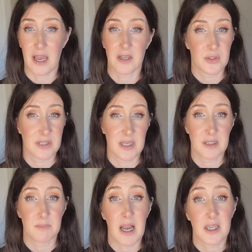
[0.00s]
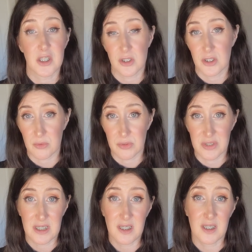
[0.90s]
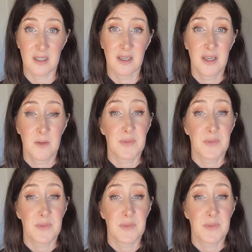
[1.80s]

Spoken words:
exercise back into your routine